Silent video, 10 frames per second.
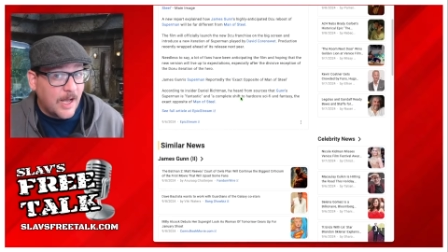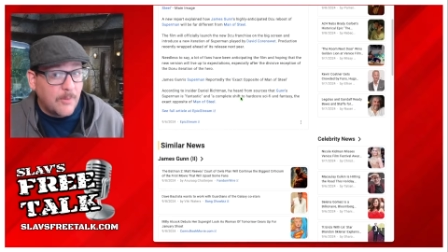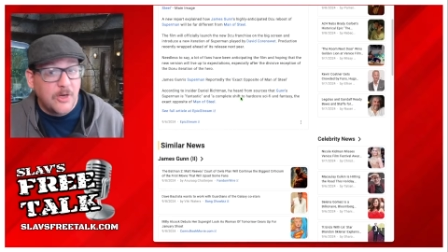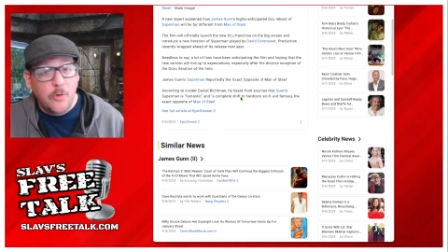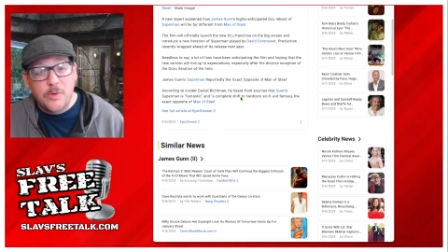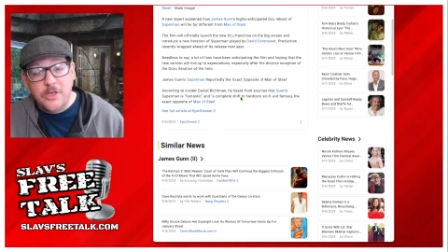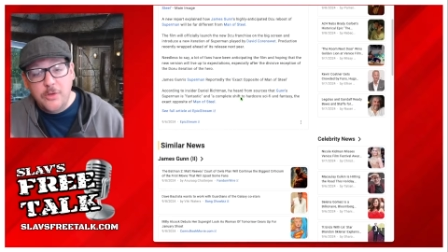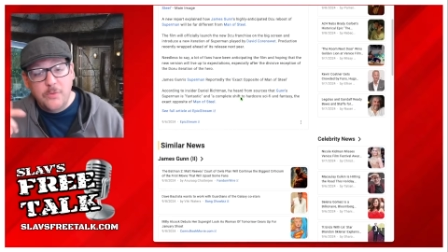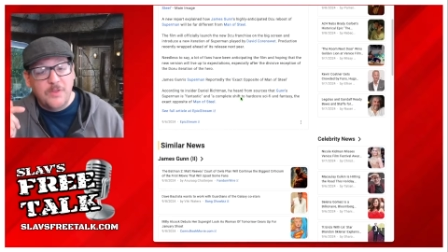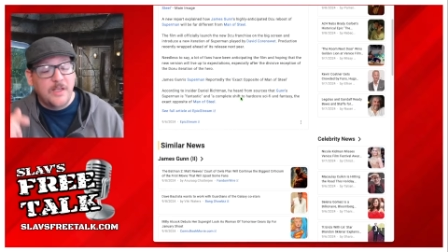I want to know what
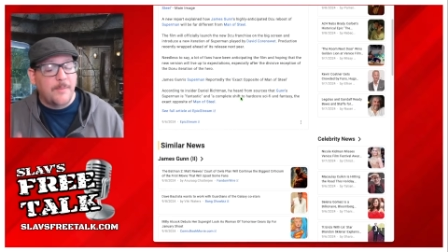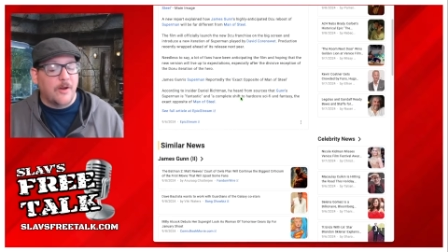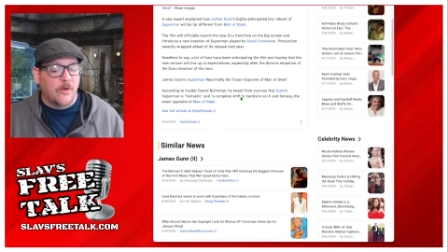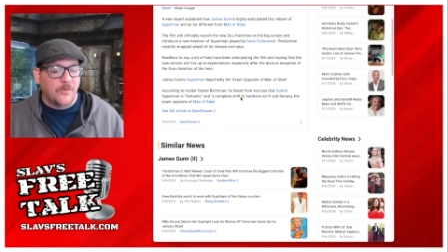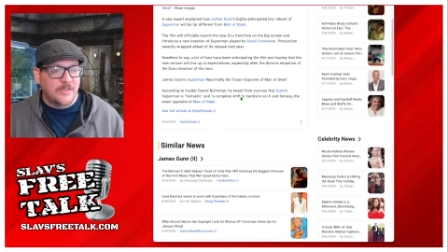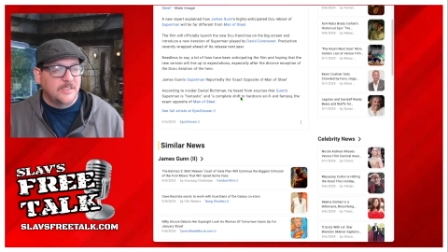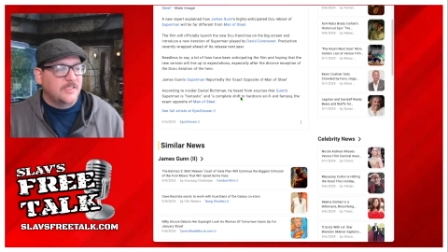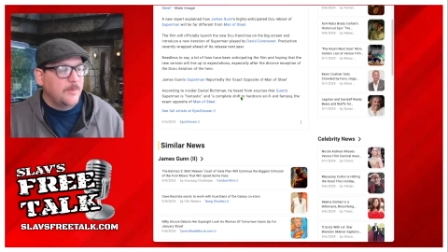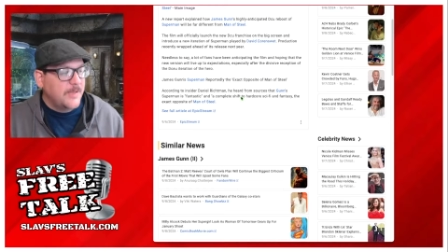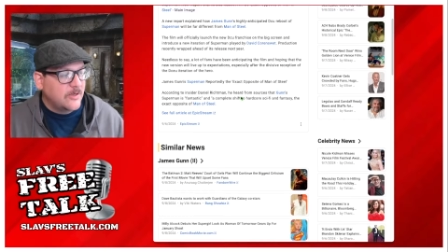you think about all this. It's
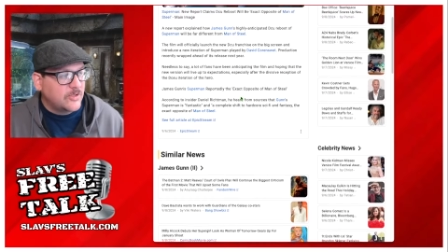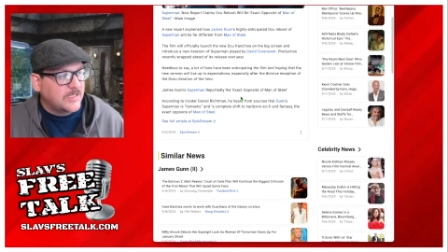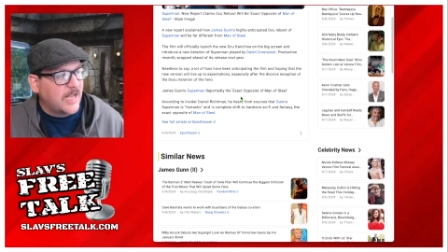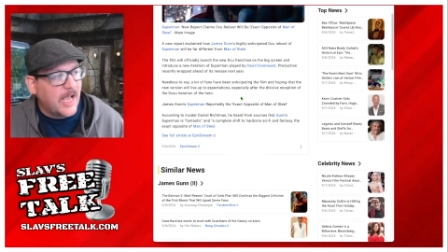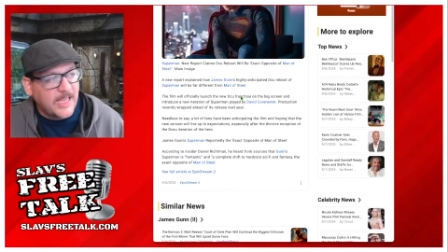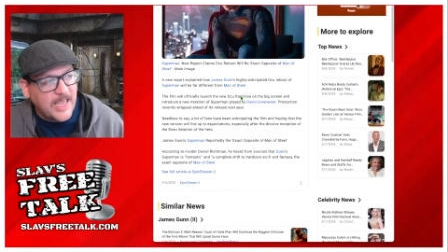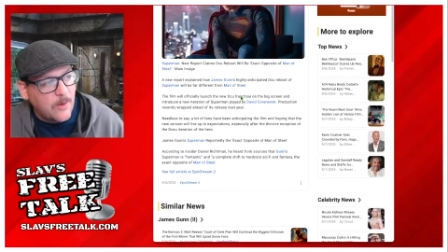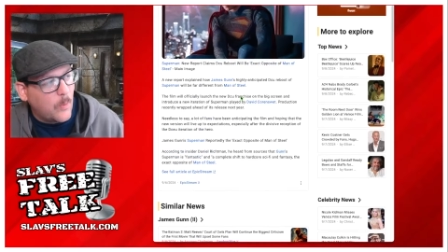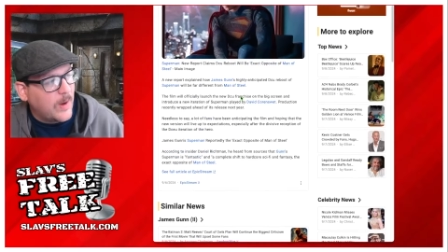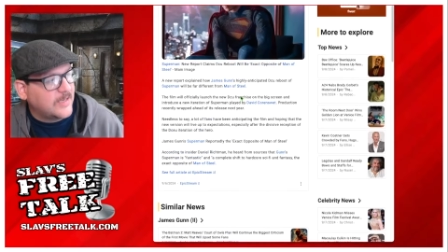going to be interesting. I
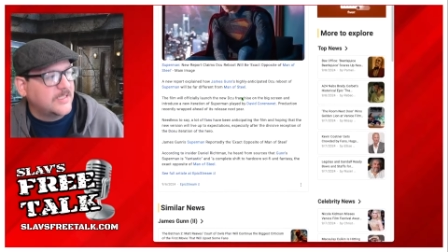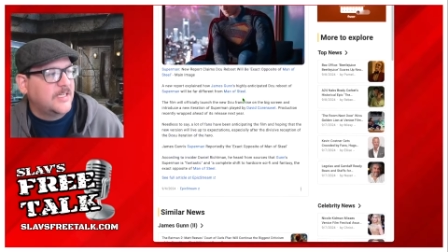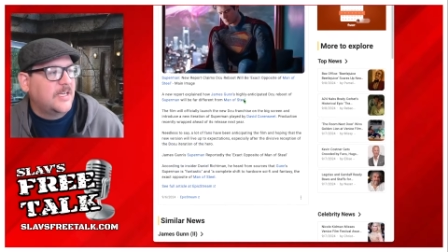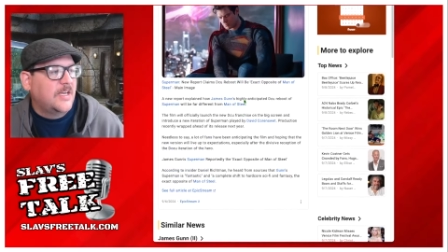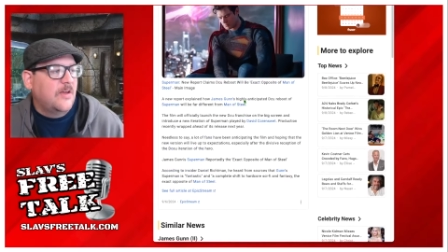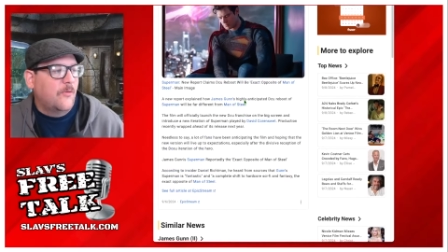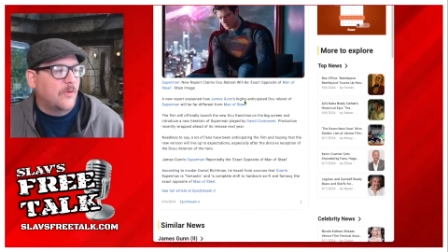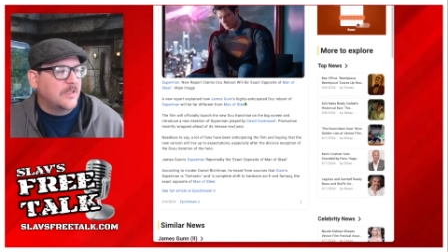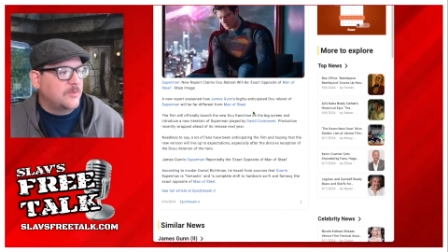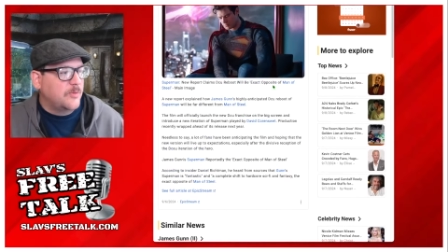can't wait
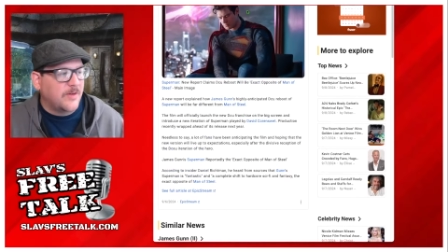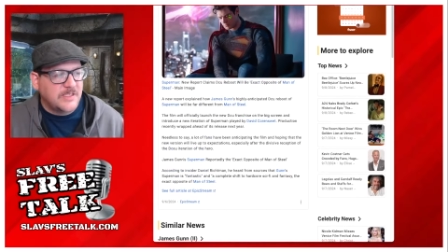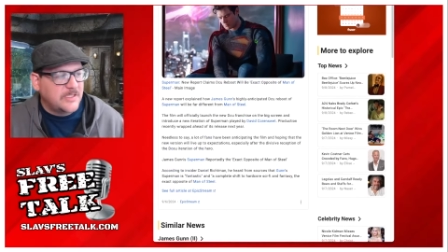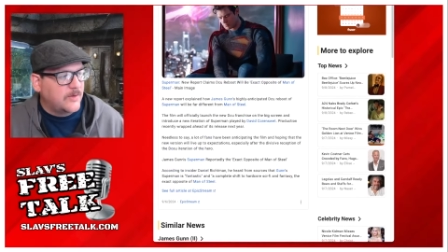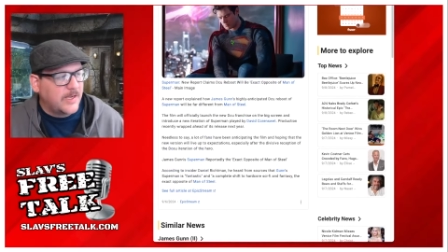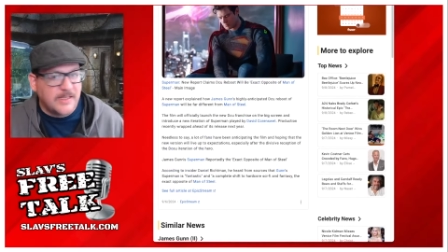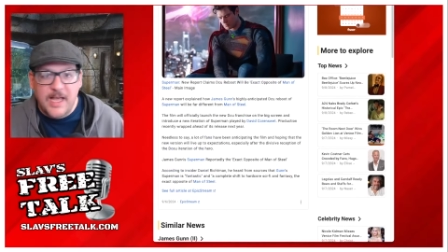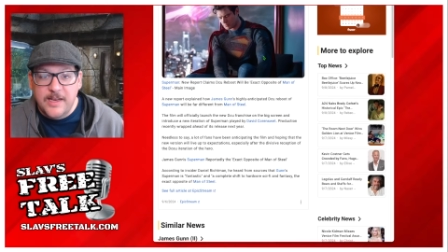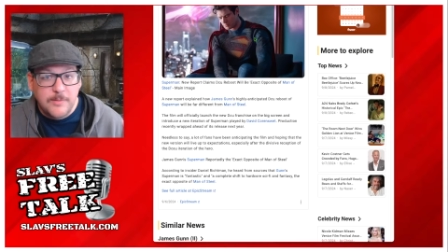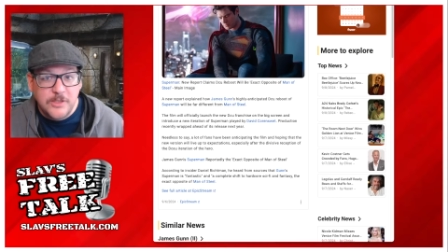for this movie. I still hate
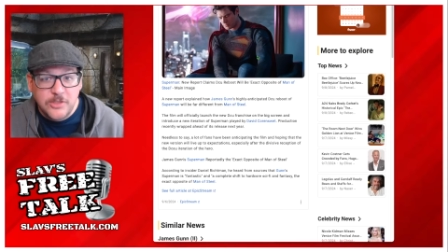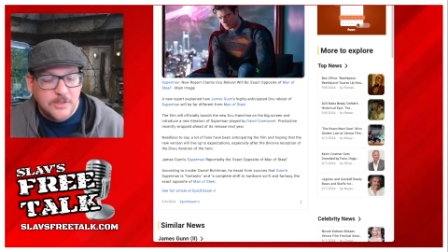that image.